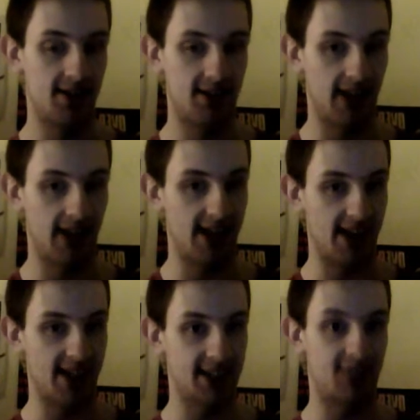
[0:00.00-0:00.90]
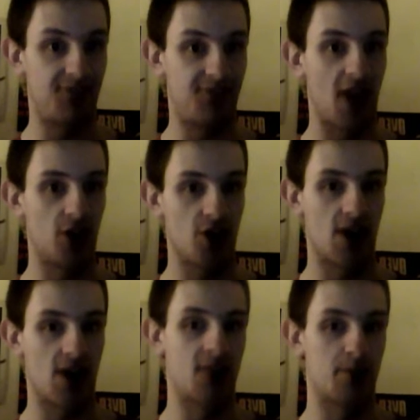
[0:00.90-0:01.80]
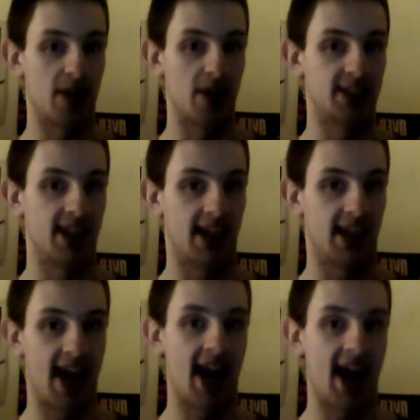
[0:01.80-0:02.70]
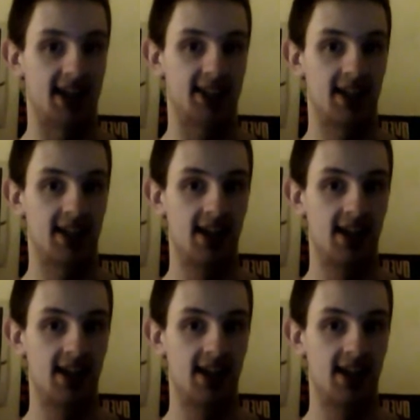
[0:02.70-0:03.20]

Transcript: like this failure of a president has.